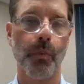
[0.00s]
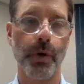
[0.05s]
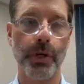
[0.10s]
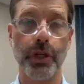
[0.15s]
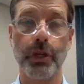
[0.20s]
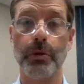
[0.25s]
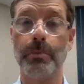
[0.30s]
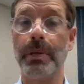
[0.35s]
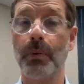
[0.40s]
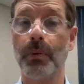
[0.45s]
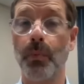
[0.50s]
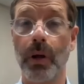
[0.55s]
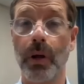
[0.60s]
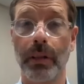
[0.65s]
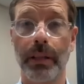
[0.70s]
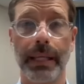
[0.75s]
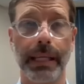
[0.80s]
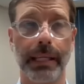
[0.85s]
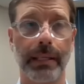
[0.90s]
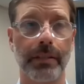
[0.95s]
Would you be
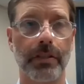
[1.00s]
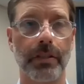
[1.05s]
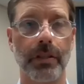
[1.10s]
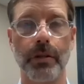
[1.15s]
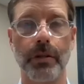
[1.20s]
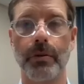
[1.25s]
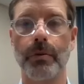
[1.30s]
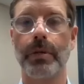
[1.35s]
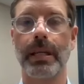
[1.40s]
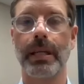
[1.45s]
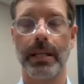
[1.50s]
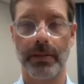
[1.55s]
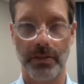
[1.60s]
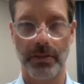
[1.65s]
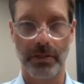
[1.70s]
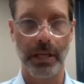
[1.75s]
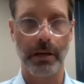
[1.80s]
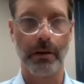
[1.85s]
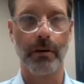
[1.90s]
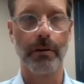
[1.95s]
willing to
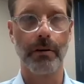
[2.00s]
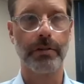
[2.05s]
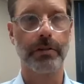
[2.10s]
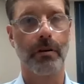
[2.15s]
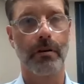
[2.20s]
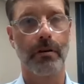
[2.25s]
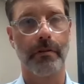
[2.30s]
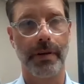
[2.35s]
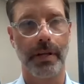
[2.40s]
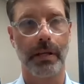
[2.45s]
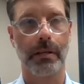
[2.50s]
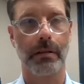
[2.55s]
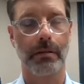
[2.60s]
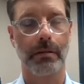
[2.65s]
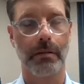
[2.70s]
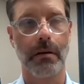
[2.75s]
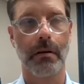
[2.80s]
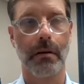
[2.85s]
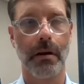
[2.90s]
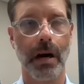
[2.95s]
consider serving
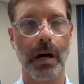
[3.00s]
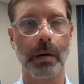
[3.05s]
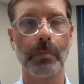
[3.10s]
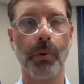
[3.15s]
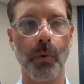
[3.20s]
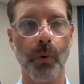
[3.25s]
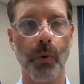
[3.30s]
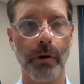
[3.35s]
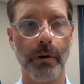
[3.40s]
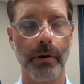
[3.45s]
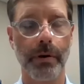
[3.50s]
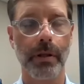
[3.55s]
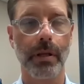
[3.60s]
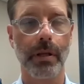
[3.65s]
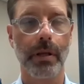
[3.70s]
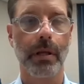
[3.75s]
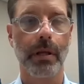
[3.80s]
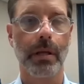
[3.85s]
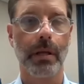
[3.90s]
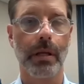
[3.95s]
on our board?
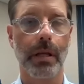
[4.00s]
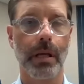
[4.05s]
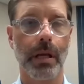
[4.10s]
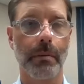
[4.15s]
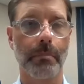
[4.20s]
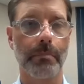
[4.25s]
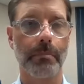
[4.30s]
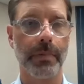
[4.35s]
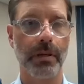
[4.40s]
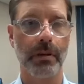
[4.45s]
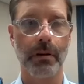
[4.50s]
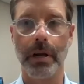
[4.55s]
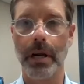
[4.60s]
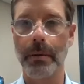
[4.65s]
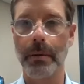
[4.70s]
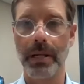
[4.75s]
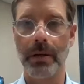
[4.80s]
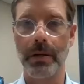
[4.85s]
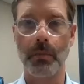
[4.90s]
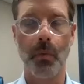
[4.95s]
You're going
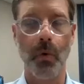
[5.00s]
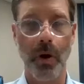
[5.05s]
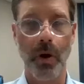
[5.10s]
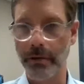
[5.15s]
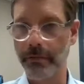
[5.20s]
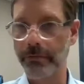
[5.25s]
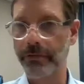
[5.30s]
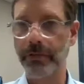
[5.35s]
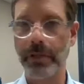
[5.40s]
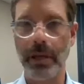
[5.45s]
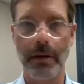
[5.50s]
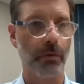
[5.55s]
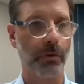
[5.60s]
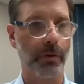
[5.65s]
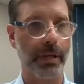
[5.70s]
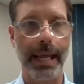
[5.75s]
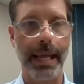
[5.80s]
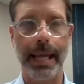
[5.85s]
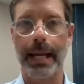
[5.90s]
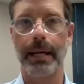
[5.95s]
to be one of
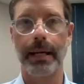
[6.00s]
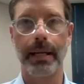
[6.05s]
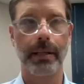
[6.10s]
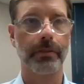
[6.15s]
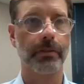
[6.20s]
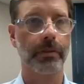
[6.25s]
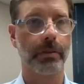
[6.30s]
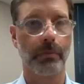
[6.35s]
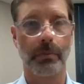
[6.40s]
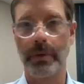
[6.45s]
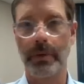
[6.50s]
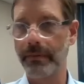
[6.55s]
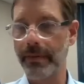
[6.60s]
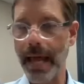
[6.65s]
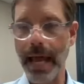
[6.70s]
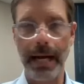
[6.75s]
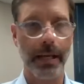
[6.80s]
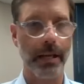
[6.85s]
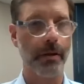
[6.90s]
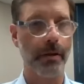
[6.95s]
several candidates, and we've
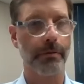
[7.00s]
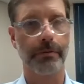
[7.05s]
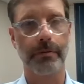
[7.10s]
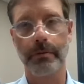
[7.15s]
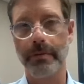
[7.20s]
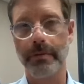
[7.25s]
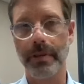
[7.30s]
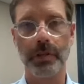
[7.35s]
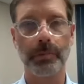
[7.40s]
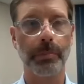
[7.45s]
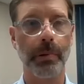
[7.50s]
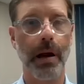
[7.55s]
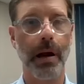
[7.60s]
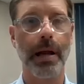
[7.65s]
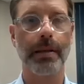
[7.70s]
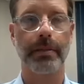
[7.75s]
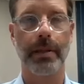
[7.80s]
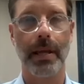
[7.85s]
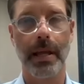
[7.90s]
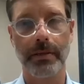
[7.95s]
got to go through this
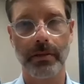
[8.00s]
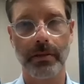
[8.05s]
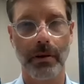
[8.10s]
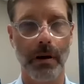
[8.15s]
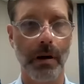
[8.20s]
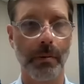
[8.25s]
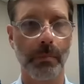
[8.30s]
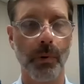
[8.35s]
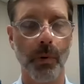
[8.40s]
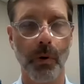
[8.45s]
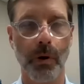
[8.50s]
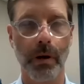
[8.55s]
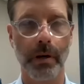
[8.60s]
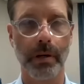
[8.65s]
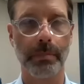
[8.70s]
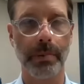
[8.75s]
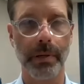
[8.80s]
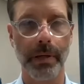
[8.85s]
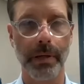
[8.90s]
process on our board.